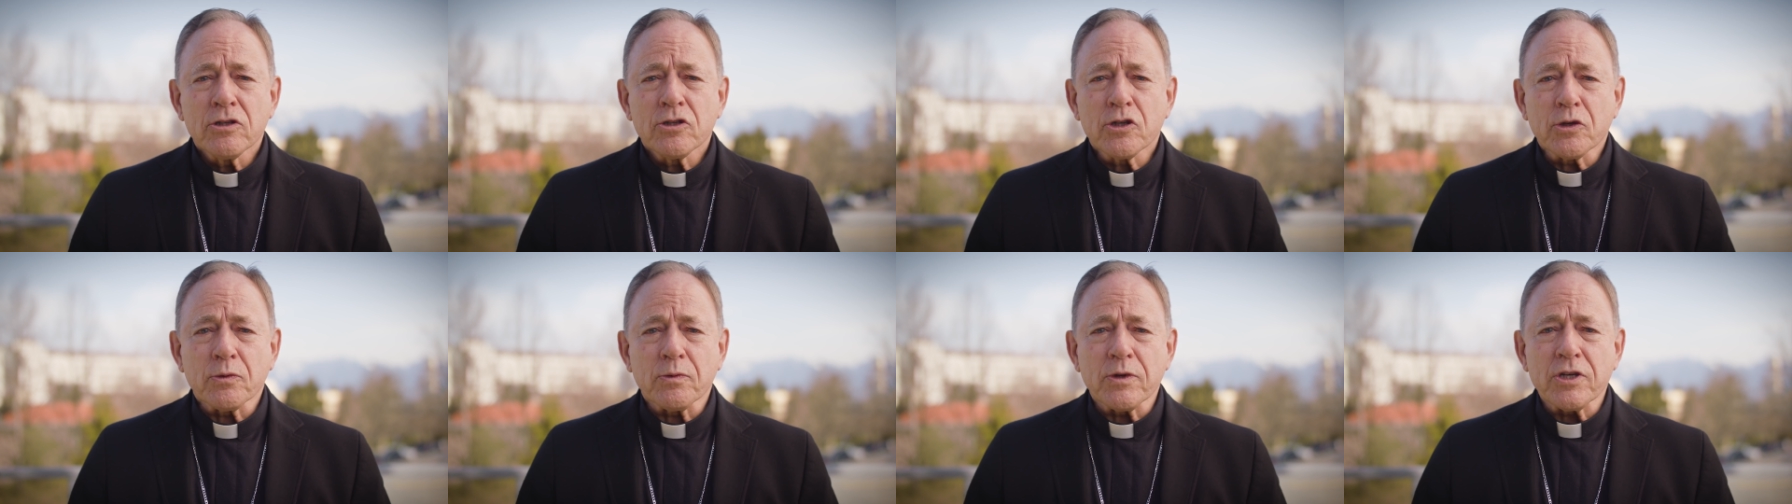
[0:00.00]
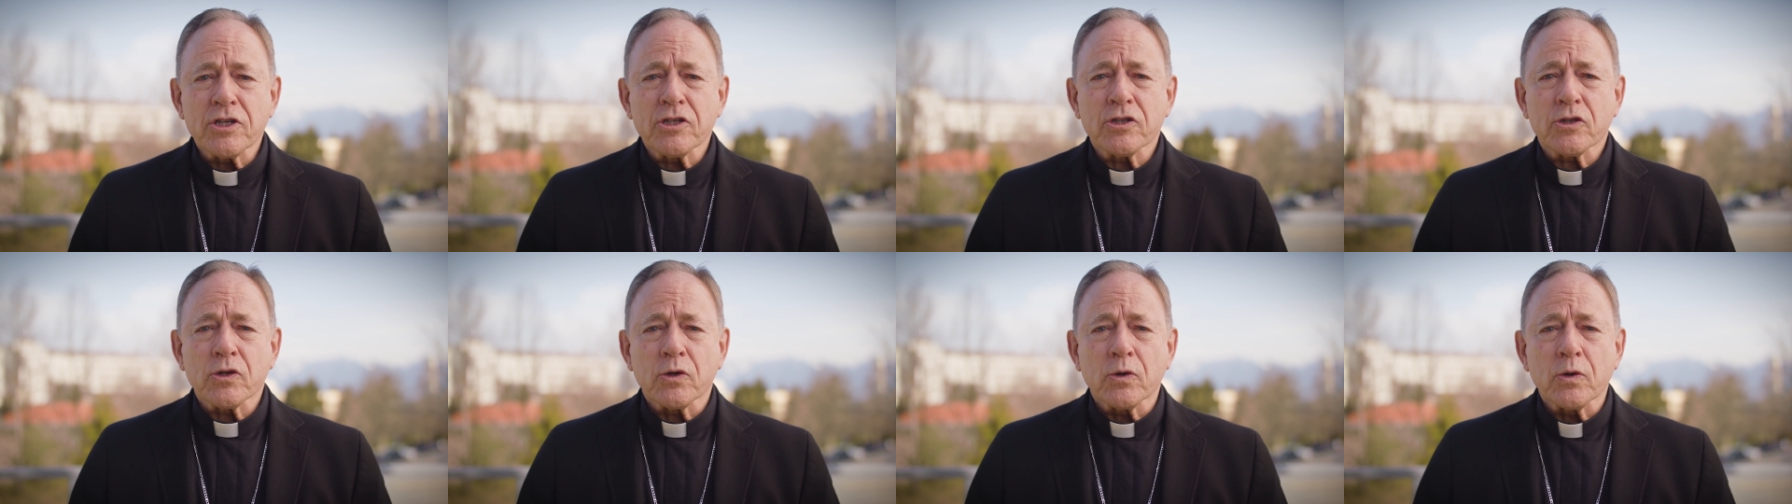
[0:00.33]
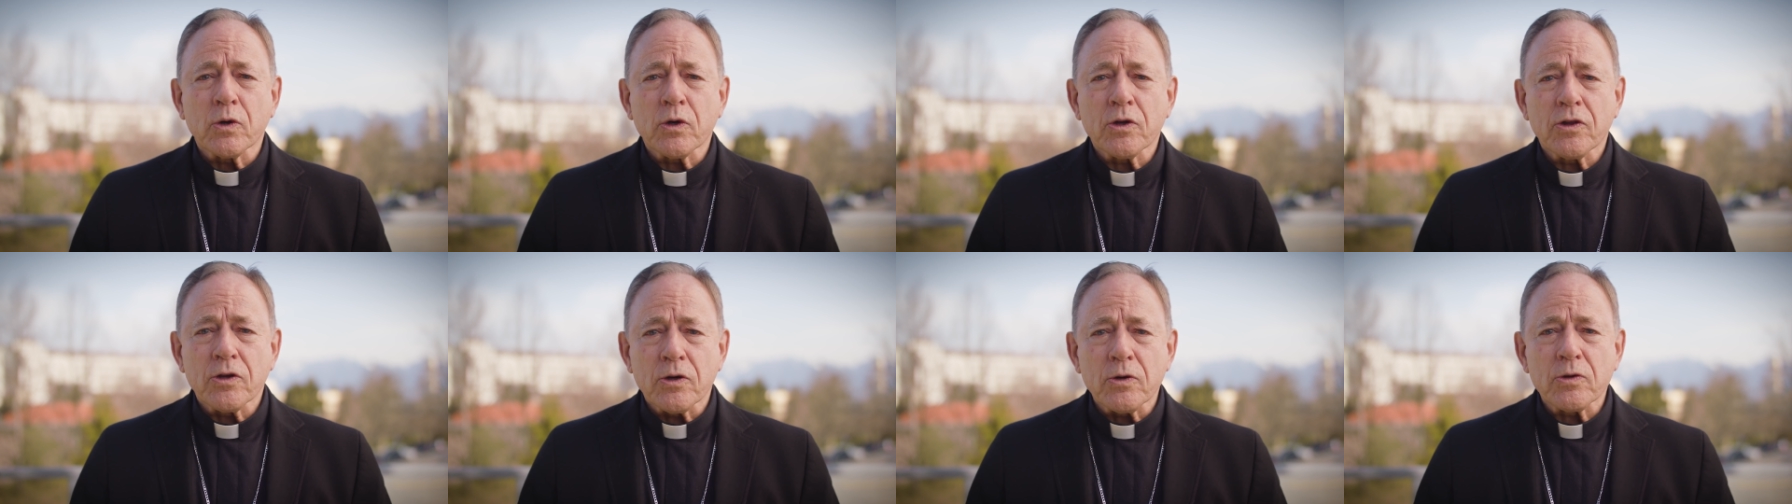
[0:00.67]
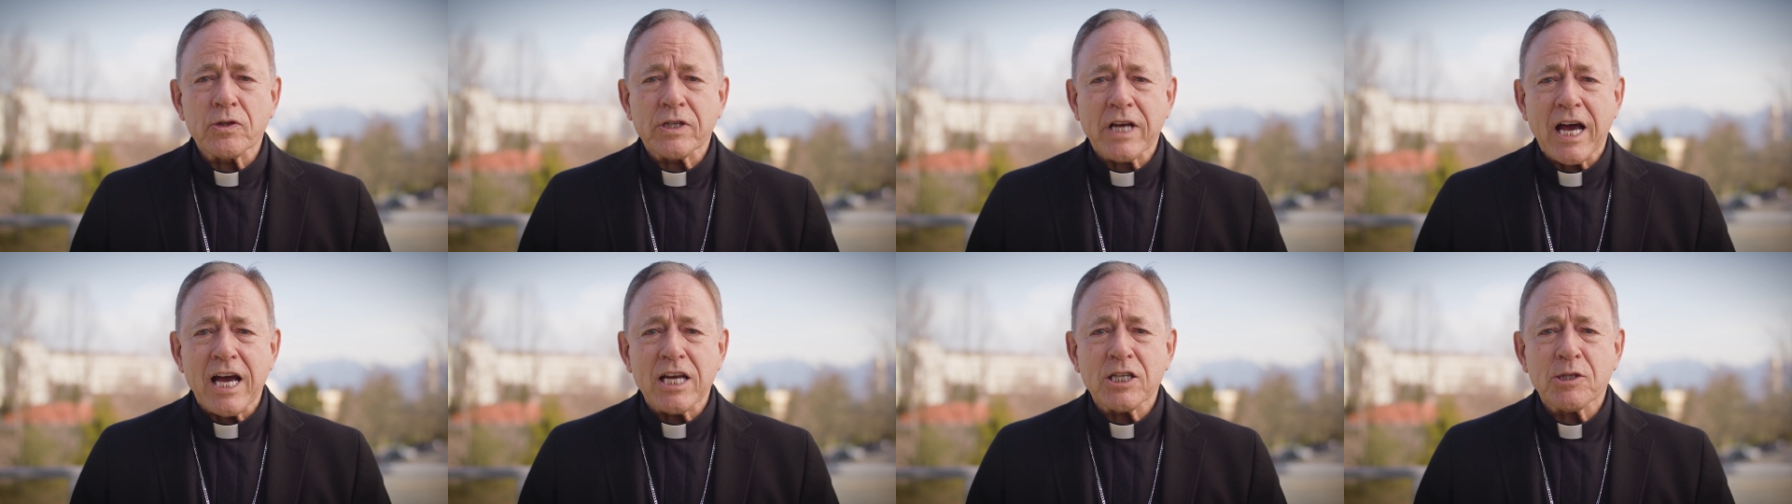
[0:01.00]
to restore
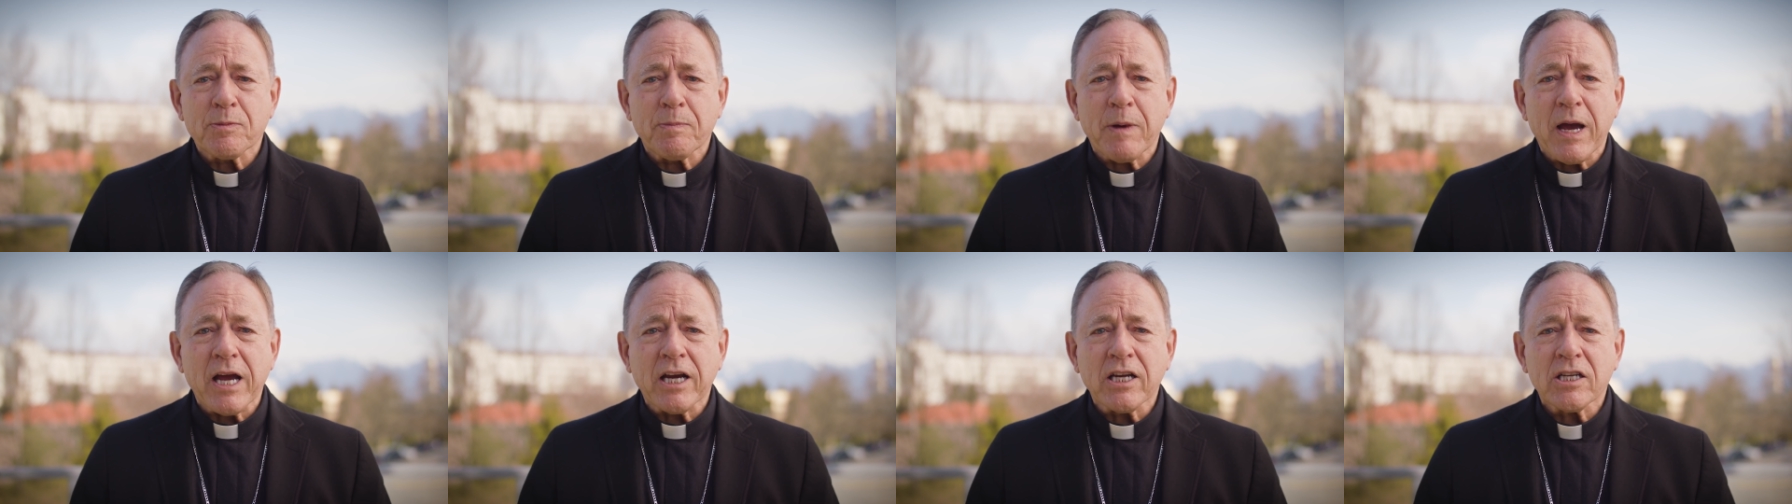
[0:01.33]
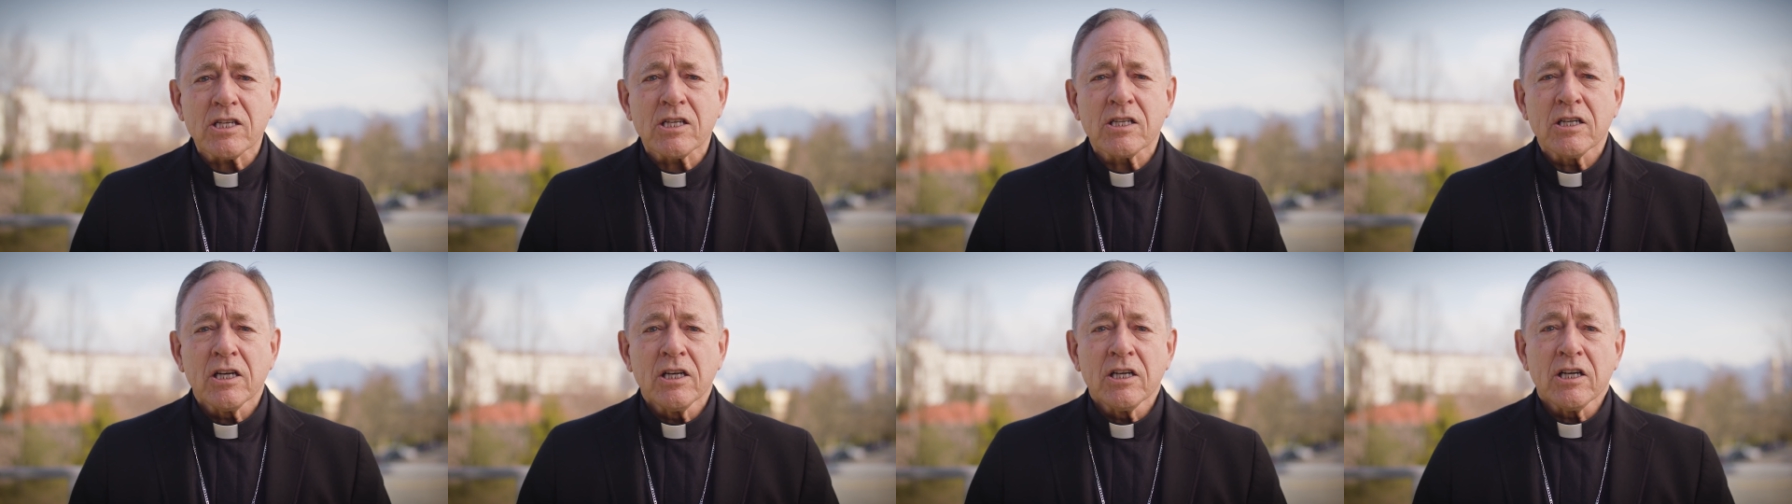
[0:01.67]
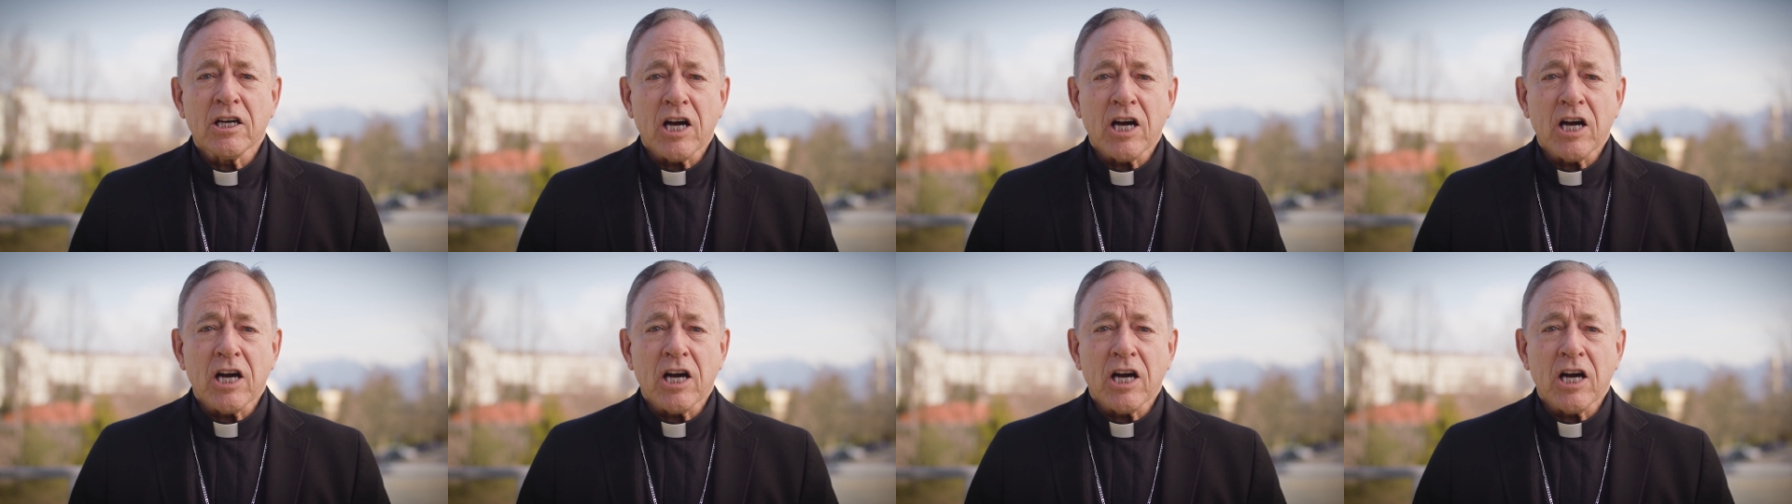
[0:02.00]
those aspects